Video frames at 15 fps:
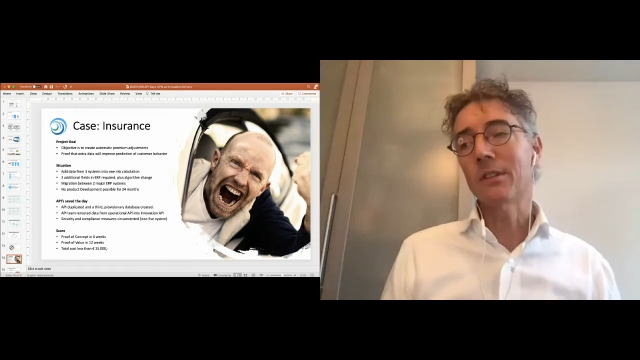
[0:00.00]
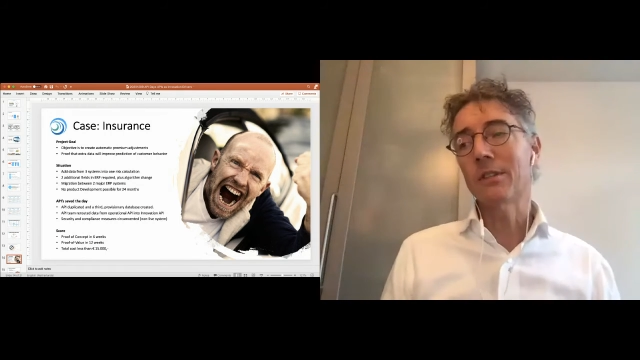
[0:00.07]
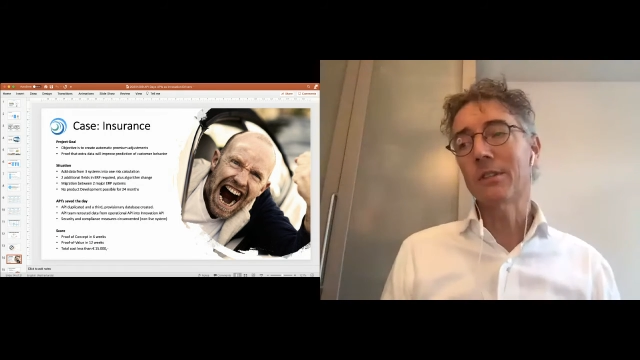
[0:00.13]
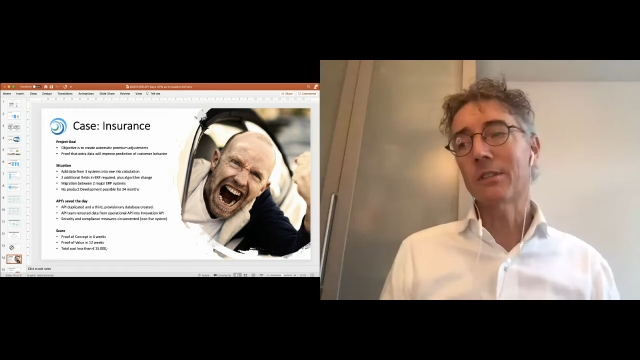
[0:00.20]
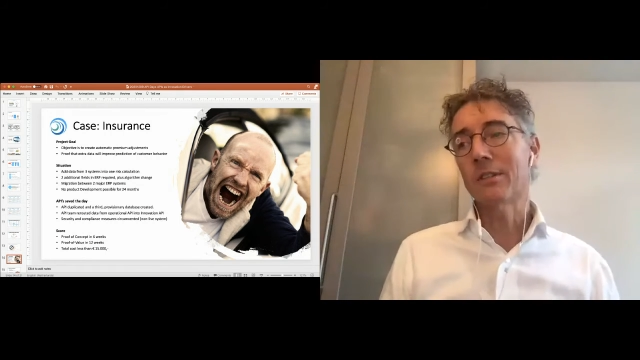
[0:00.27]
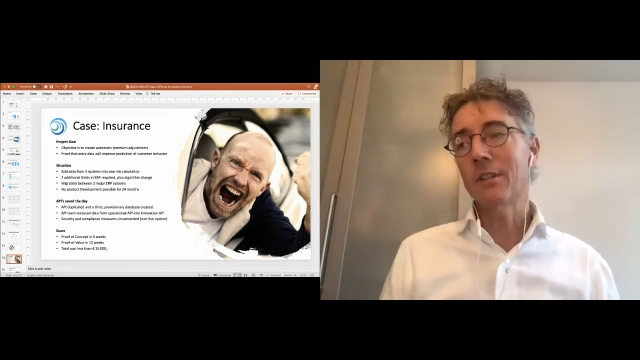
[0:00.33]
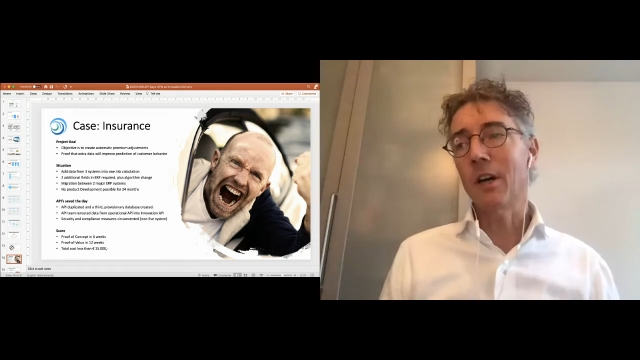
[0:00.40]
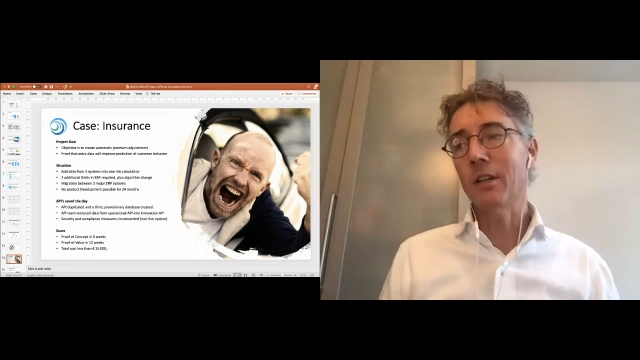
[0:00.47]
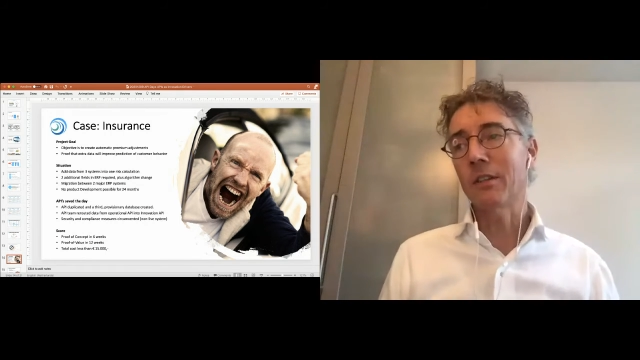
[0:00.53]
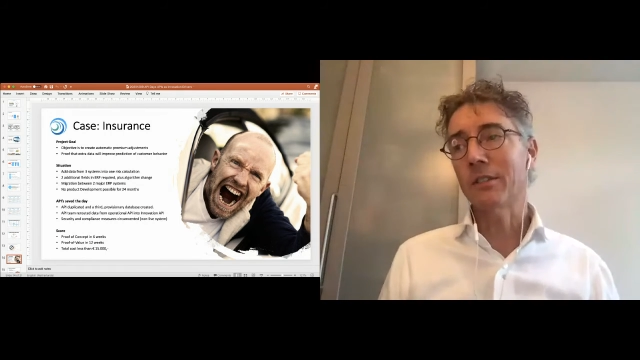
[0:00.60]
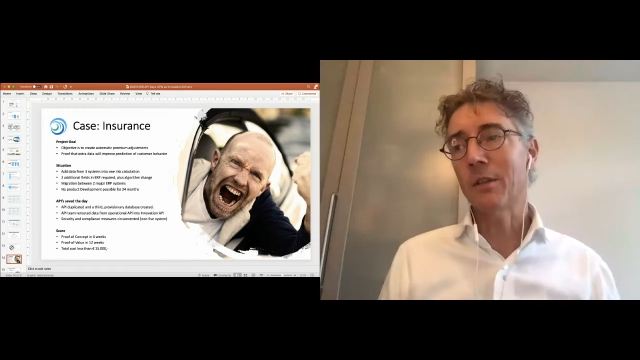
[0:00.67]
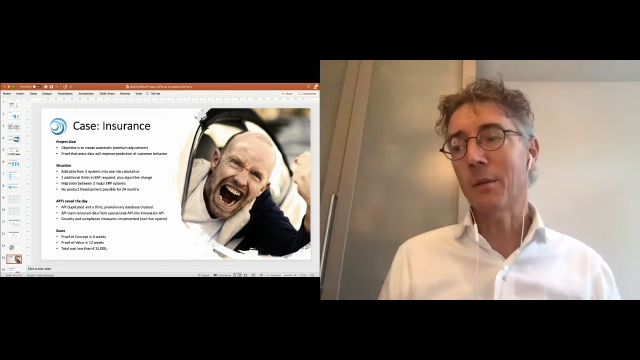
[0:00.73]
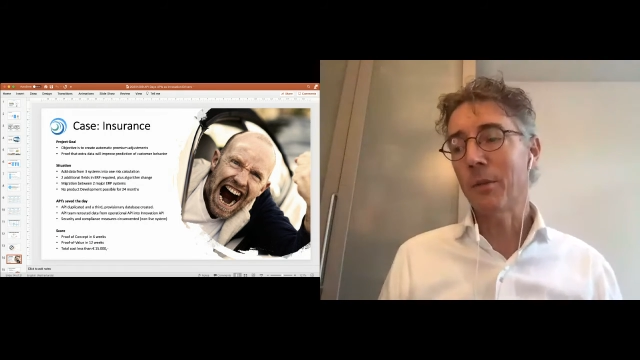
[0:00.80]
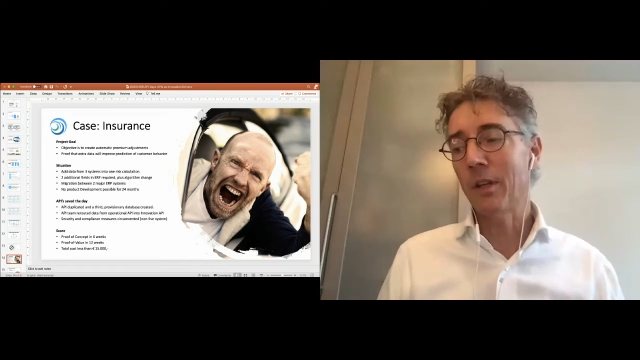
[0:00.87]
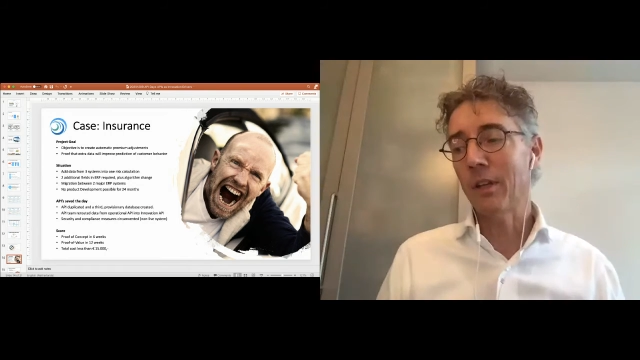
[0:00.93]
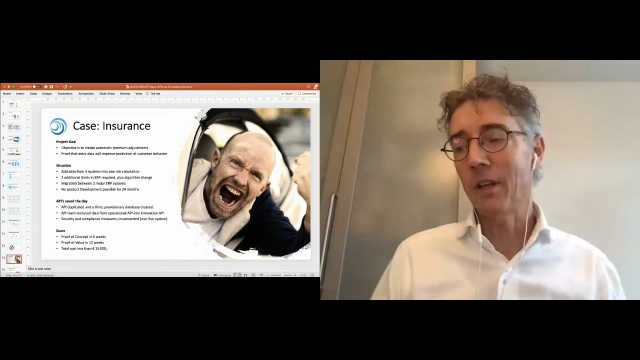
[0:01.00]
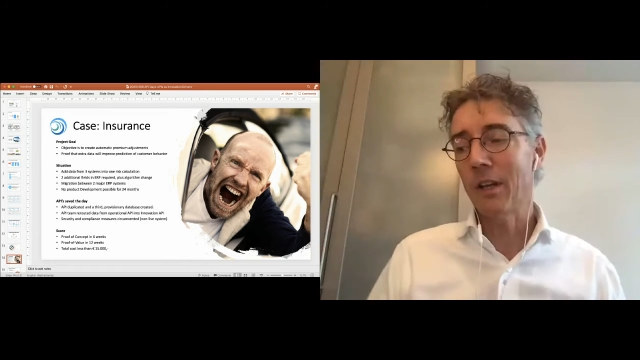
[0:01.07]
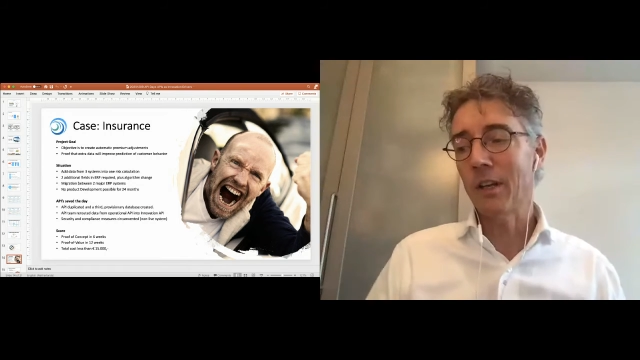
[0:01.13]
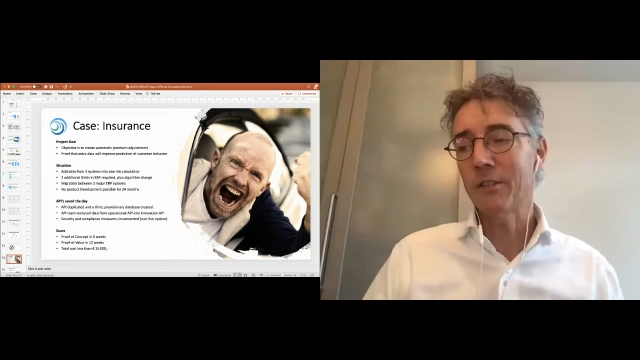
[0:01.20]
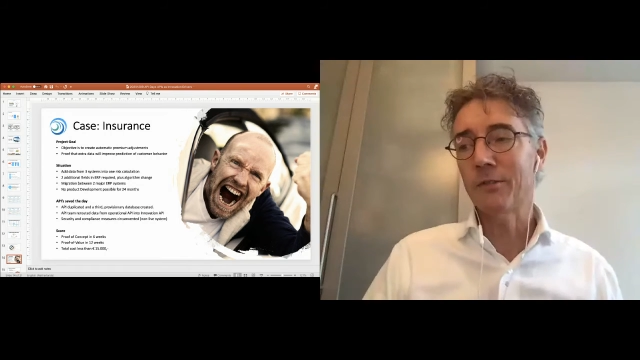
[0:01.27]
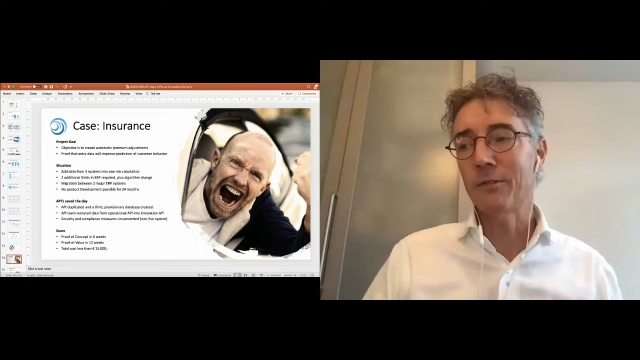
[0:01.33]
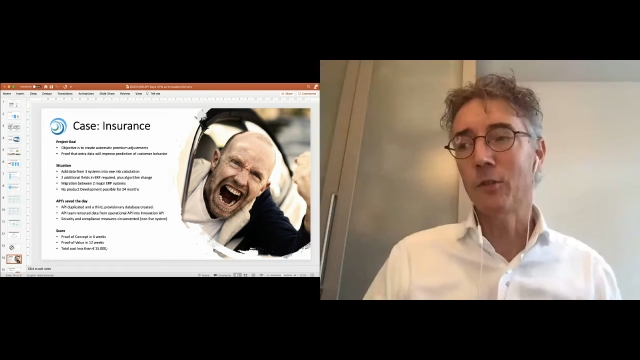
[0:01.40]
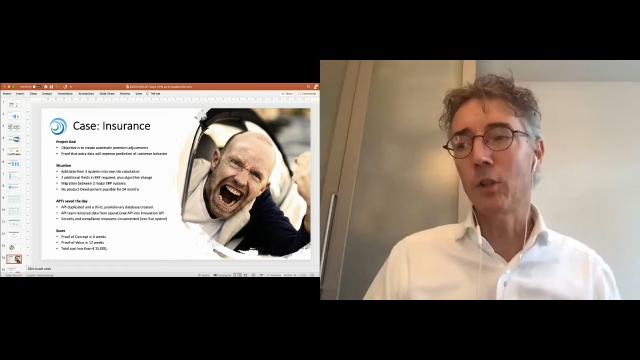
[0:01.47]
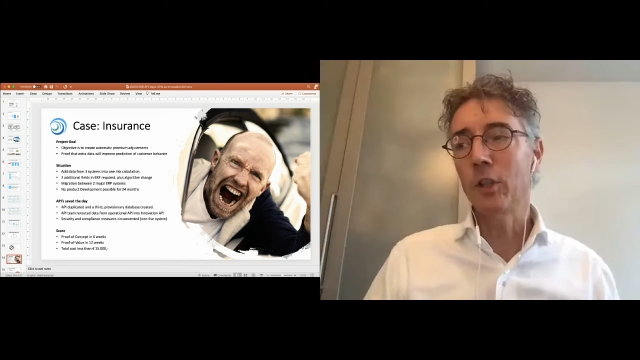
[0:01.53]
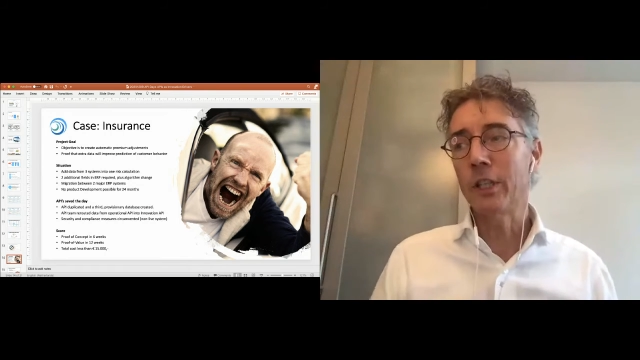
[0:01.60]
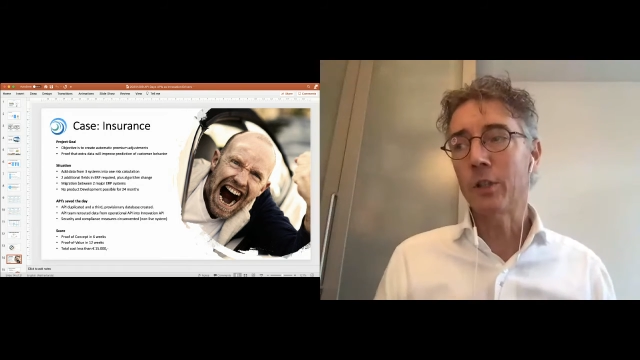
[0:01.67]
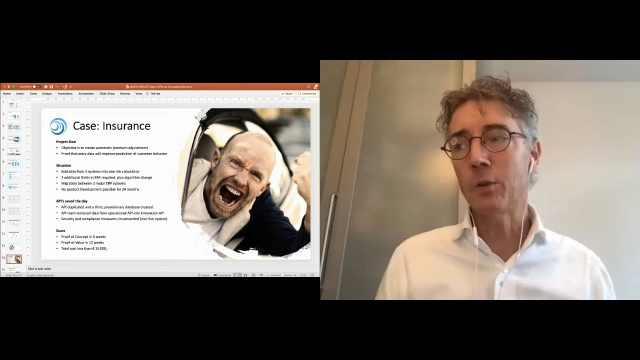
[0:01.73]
It's not something that is fully